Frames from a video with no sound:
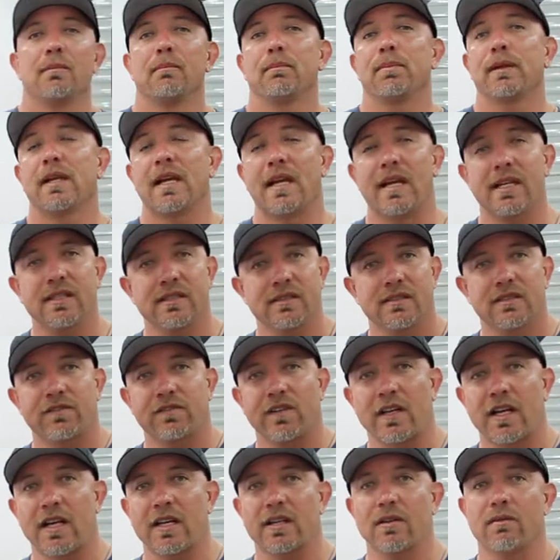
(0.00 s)
planes
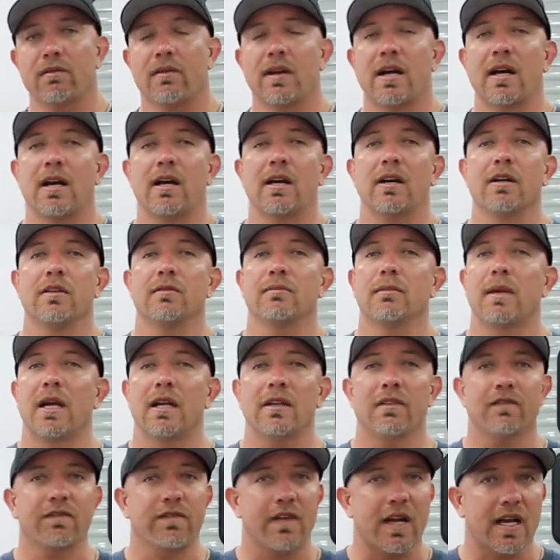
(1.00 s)
flying around,
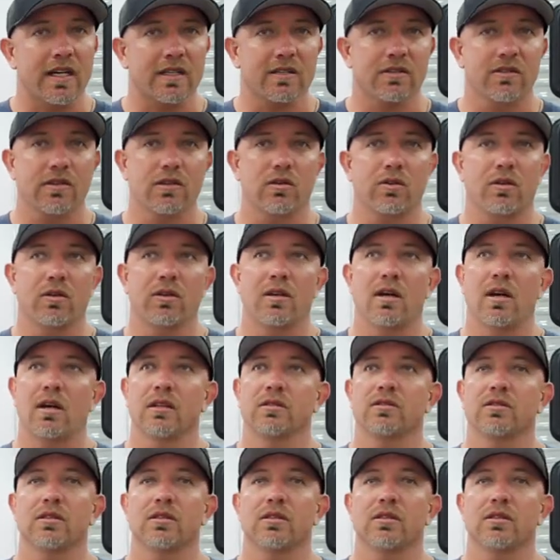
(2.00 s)
manufacturing going on.